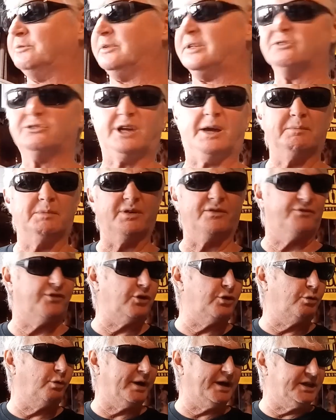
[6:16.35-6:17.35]
But it'll take me a
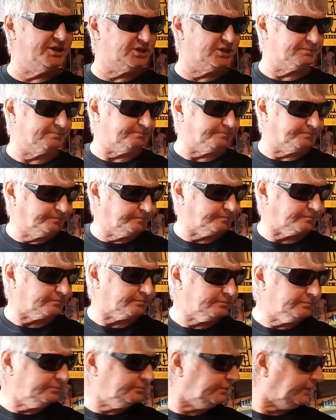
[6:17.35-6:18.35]
few weeks,
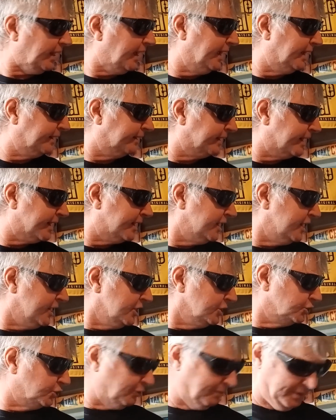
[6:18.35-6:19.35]
and
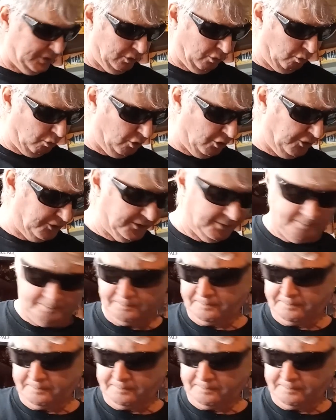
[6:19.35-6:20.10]
should be all good.